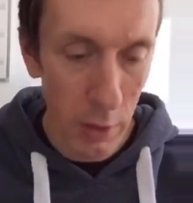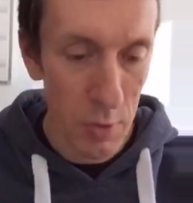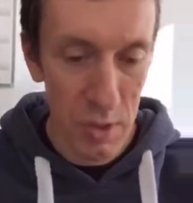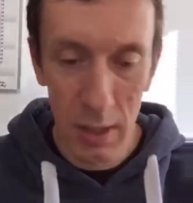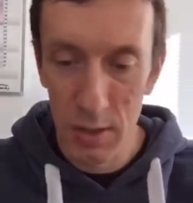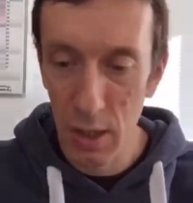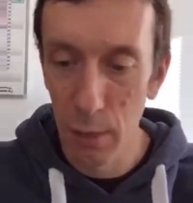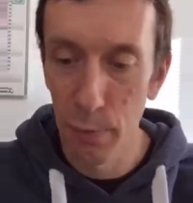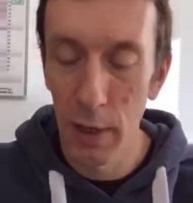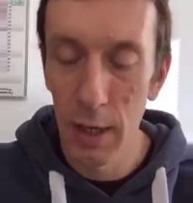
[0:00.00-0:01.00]
You'll see a ton
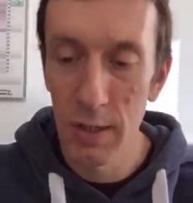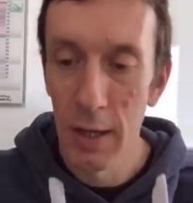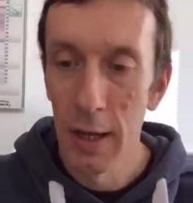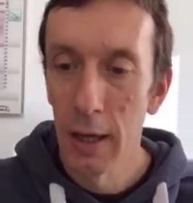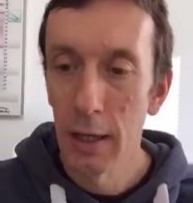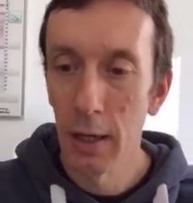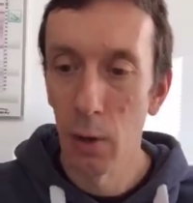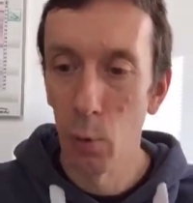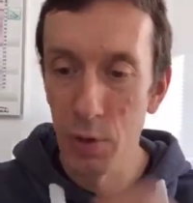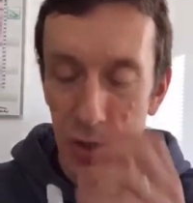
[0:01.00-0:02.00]
of these.
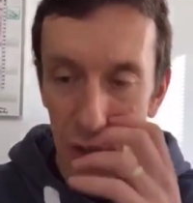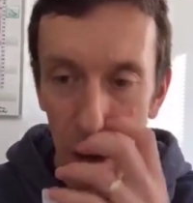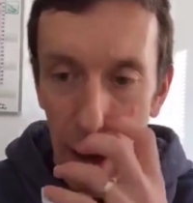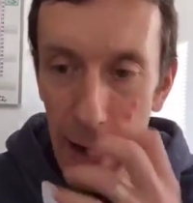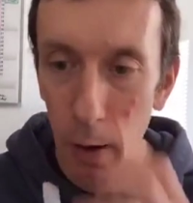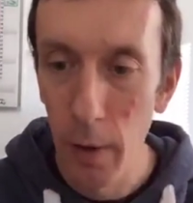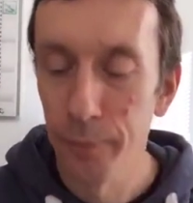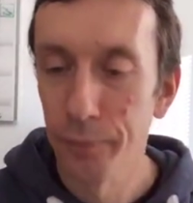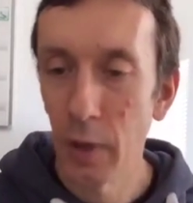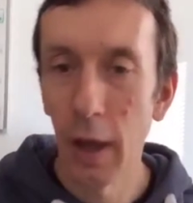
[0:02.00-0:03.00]
We'll start
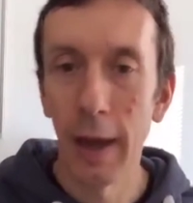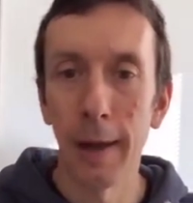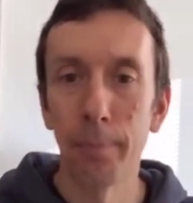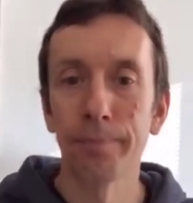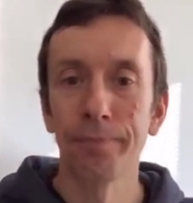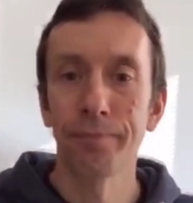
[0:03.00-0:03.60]
out, like